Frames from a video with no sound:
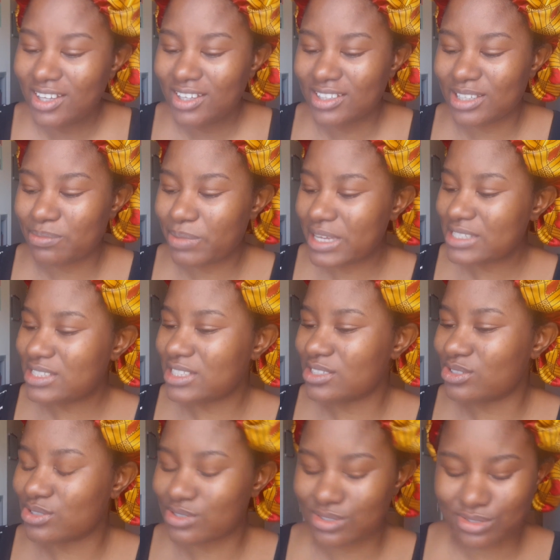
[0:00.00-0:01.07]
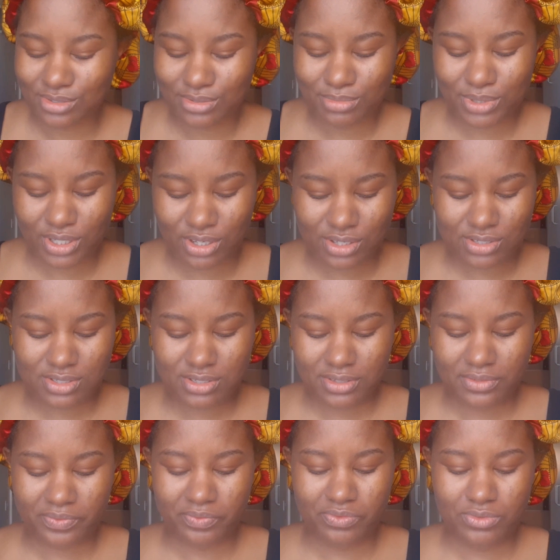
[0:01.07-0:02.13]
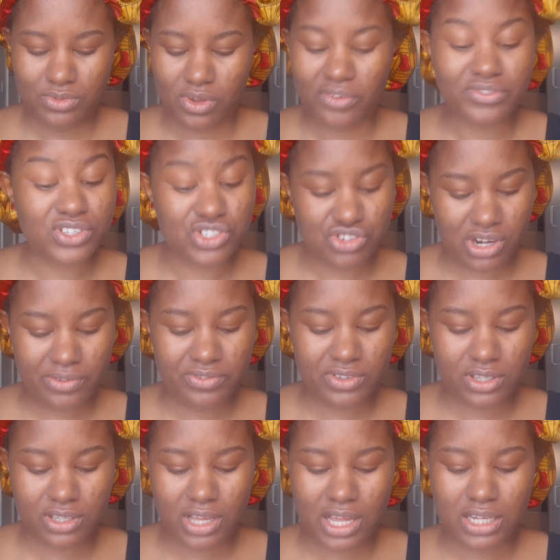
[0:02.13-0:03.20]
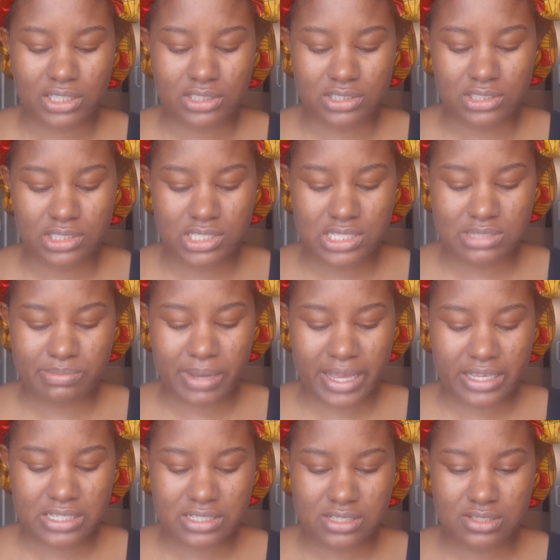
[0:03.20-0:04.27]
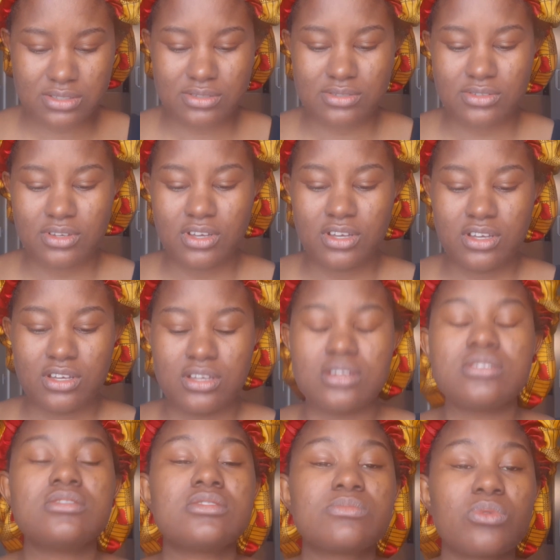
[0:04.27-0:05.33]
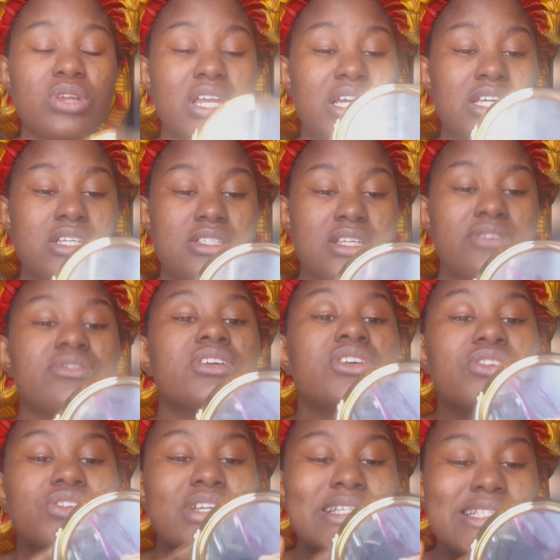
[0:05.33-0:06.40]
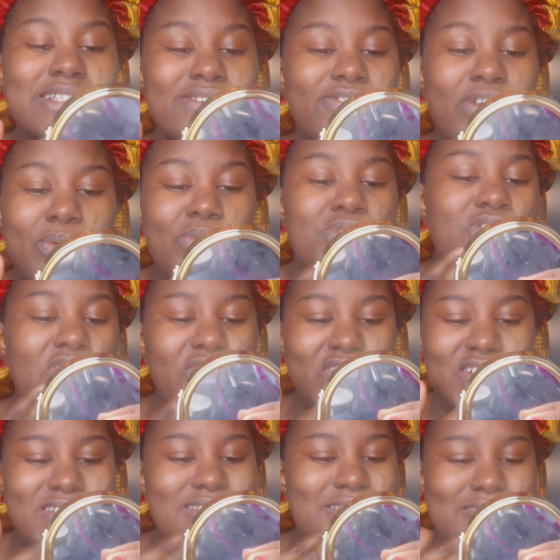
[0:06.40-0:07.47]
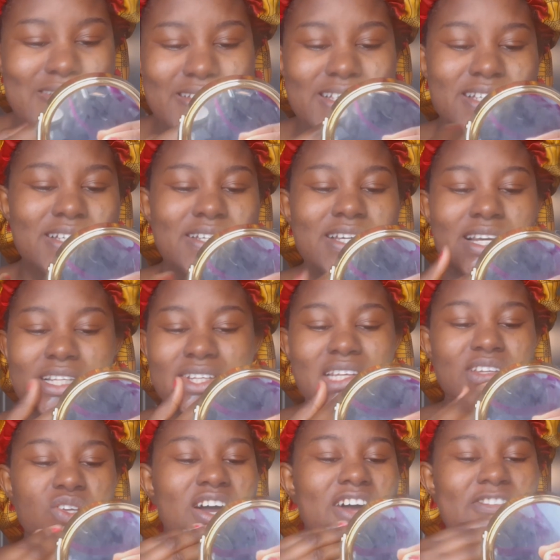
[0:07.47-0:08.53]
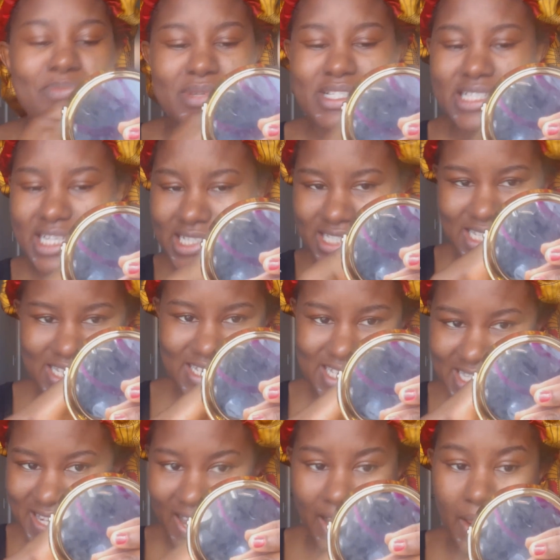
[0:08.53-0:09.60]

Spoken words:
the best thing to do because of the traffic. And these bikes is more like saving grace for most of us. And then you have businesses